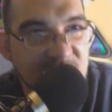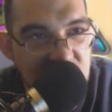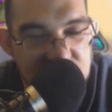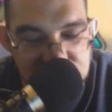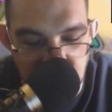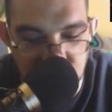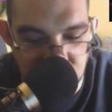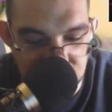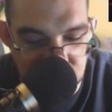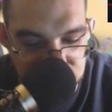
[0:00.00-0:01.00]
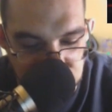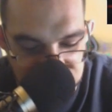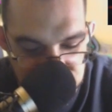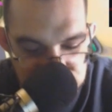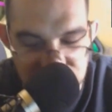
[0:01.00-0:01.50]
I was pulling on that for
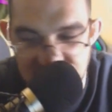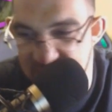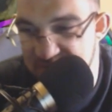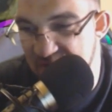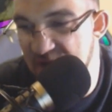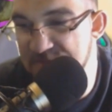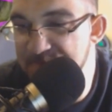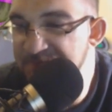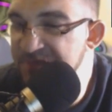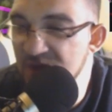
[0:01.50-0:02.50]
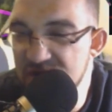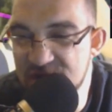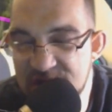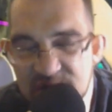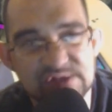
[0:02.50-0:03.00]
a decent amount of time.
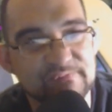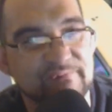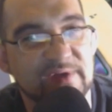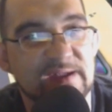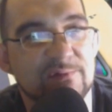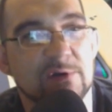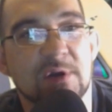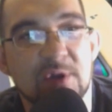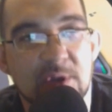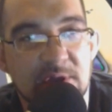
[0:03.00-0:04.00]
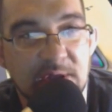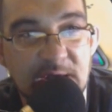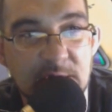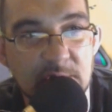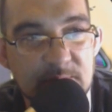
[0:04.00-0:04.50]
You can get some flavor. You
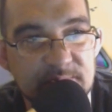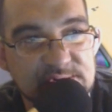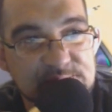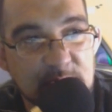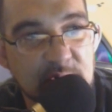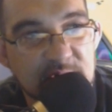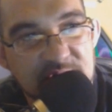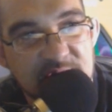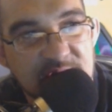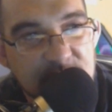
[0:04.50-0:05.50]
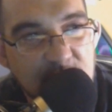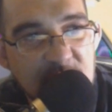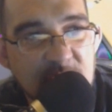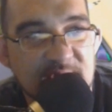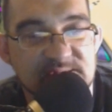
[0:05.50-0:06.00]
get a little bit of smoke. It
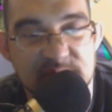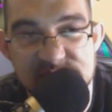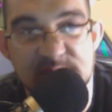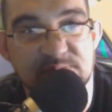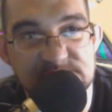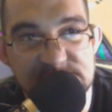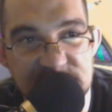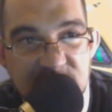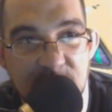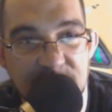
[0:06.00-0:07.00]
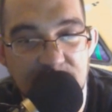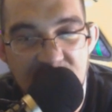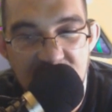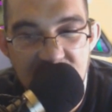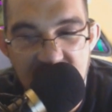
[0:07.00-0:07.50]
more or less resembles a cigarette.
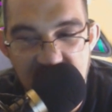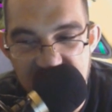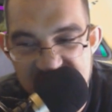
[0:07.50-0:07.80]
I